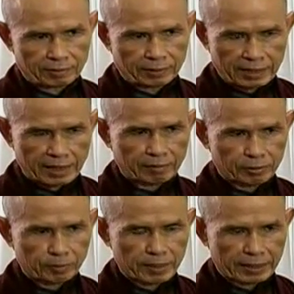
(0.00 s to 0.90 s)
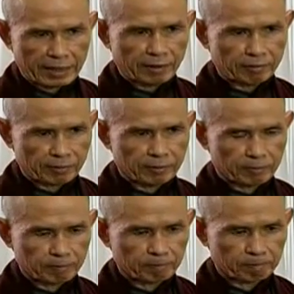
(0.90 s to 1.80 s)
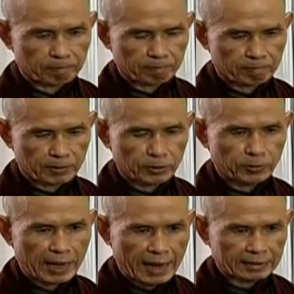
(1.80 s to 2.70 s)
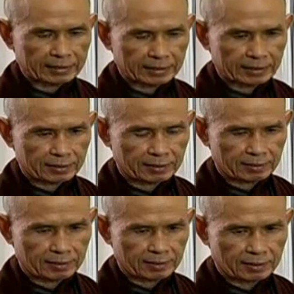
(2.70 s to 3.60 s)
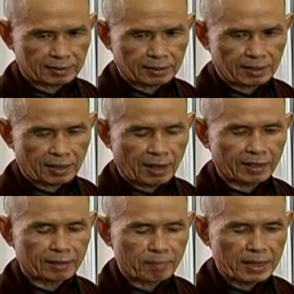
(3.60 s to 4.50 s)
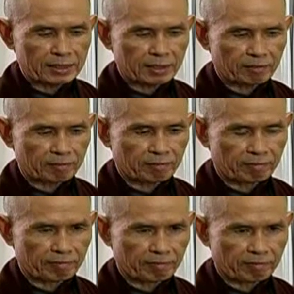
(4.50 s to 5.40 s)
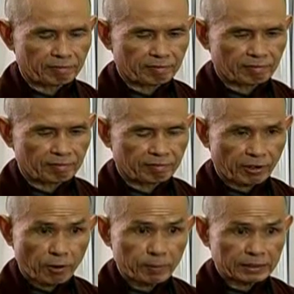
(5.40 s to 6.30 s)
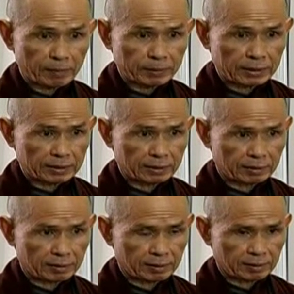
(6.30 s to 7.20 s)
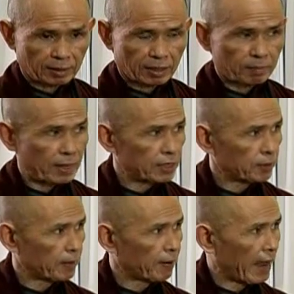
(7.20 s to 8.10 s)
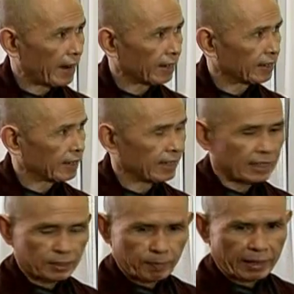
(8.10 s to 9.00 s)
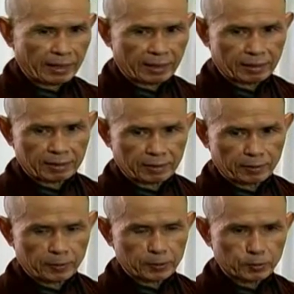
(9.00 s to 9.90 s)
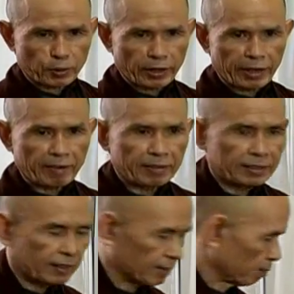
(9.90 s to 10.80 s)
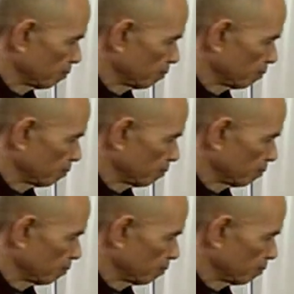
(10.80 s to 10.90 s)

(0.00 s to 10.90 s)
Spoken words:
We have to be careful not to act on the basis of wrong perception, on the basis of our anger and despair. We will spoil everything.